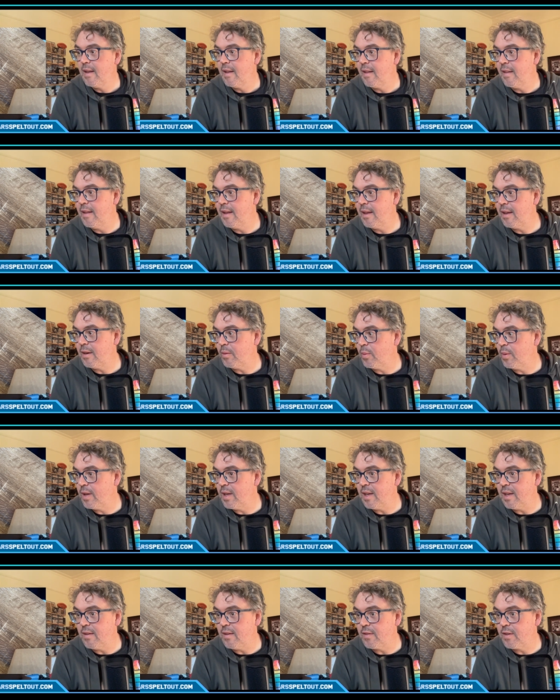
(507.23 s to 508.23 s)
Then
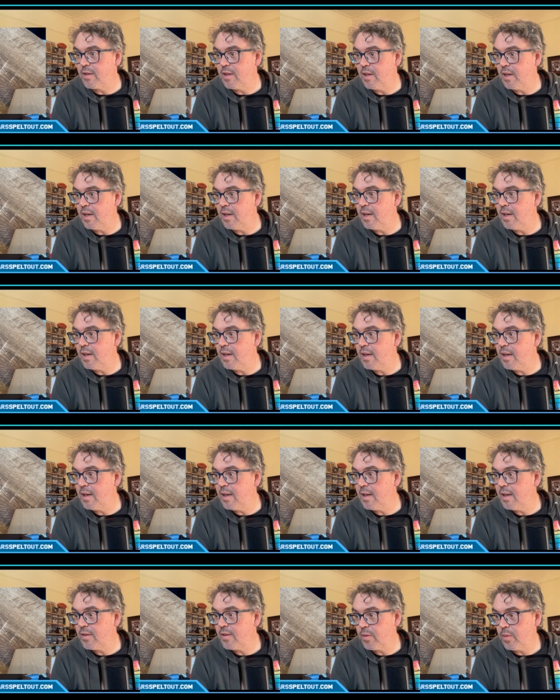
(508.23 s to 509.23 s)
we've
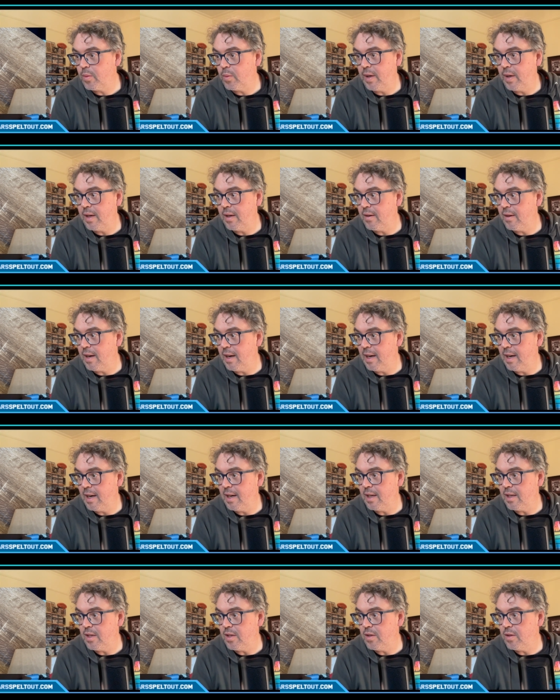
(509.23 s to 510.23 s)
got where
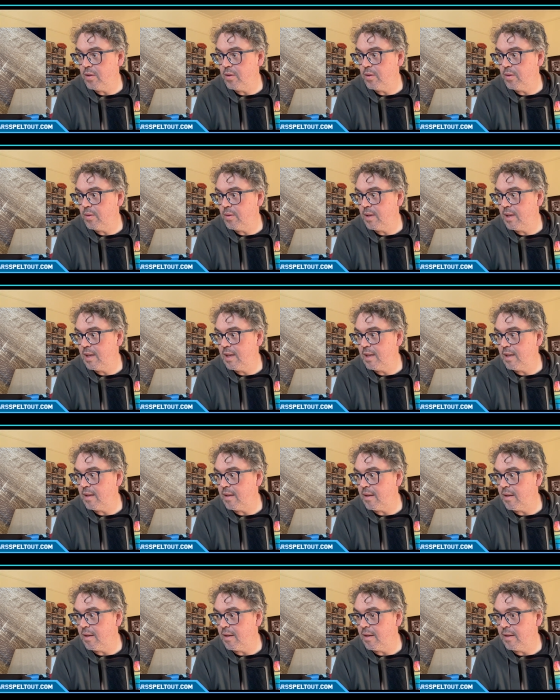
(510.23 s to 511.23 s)
are you
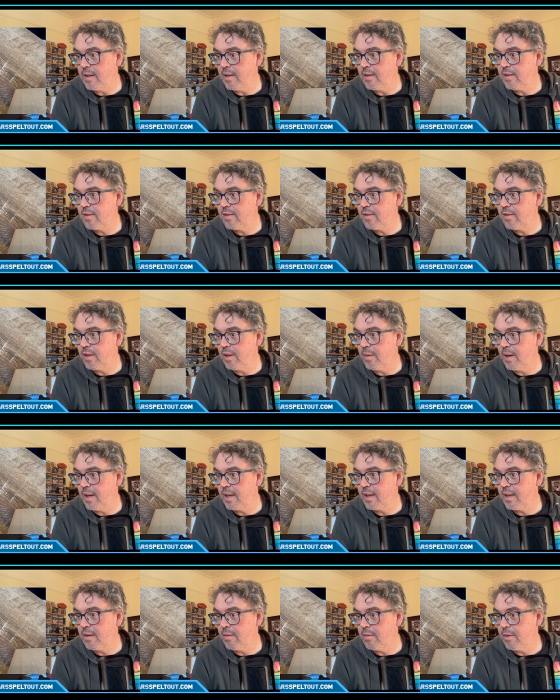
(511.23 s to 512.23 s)
in the list so I
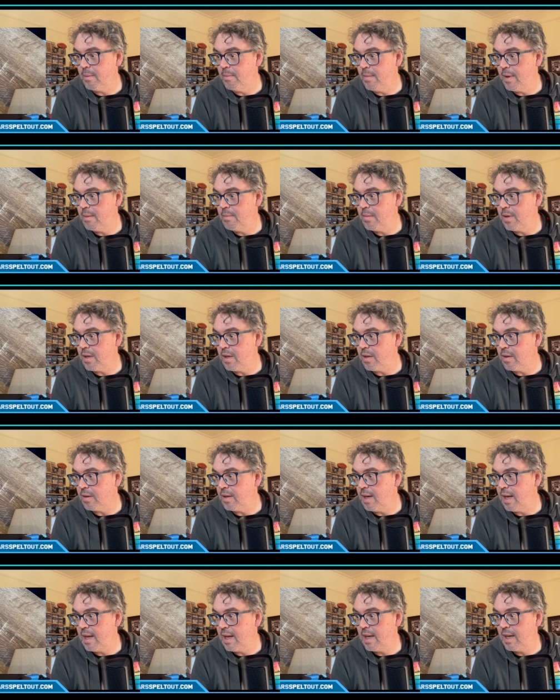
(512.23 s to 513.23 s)
can remember your
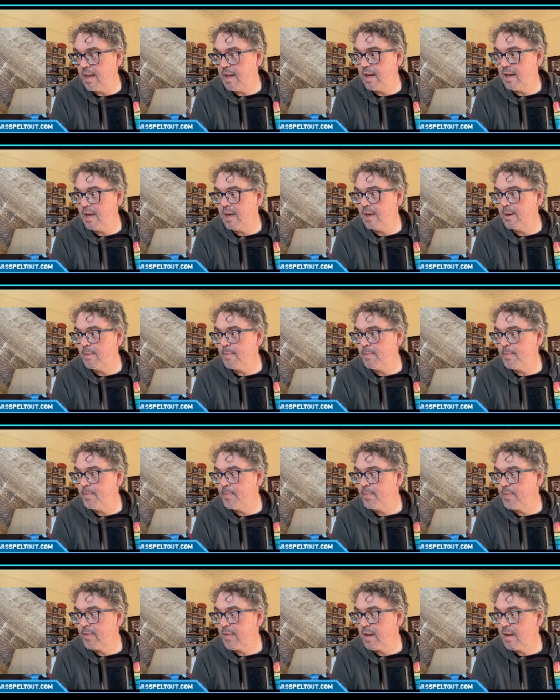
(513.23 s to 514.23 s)
name.
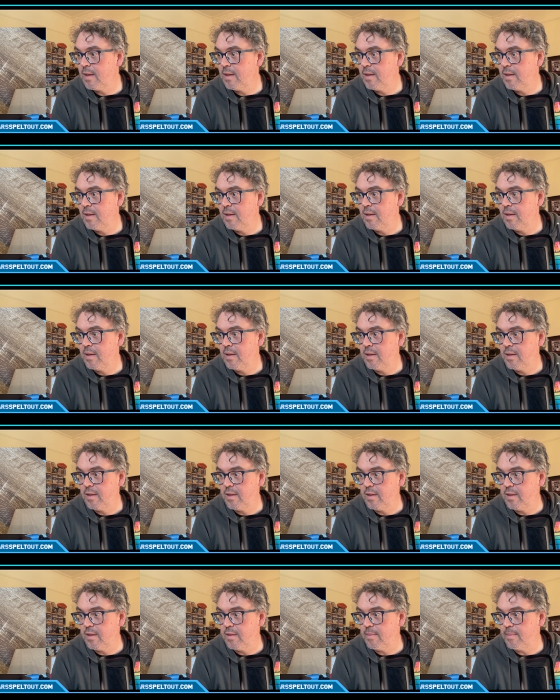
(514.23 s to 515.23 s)

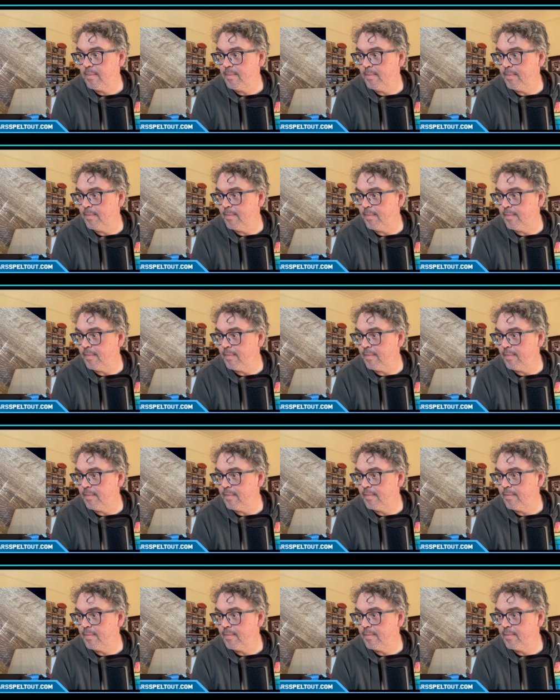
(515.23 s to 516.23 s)
Hmm.
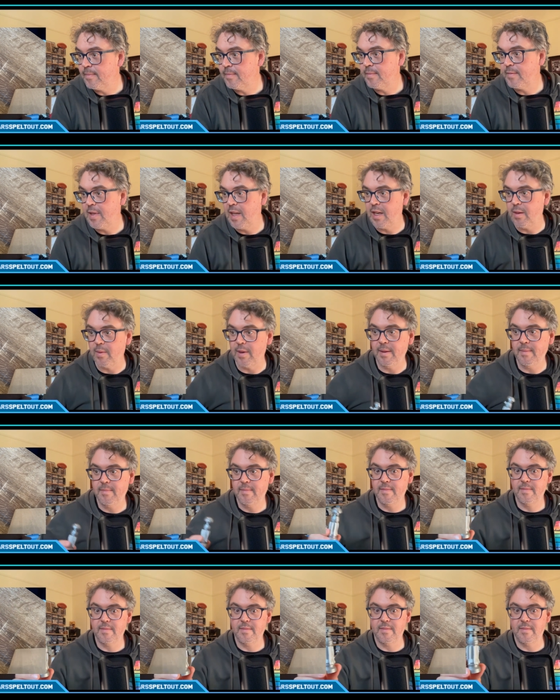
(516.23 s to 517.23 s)
Anyway,
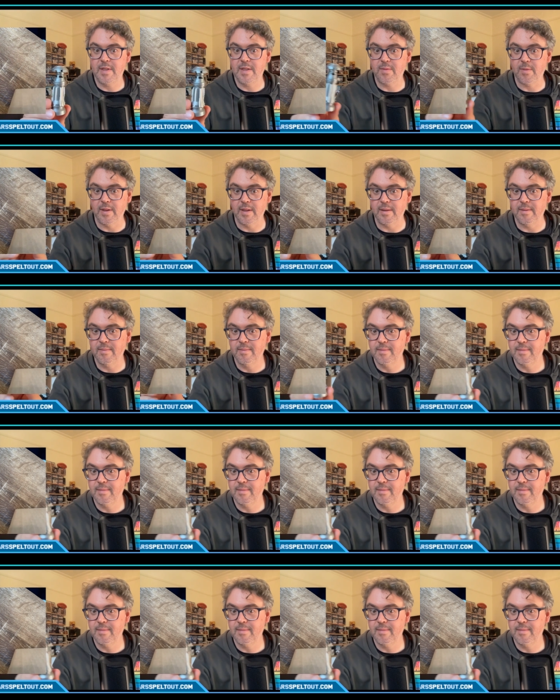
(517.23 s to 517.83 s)
this one.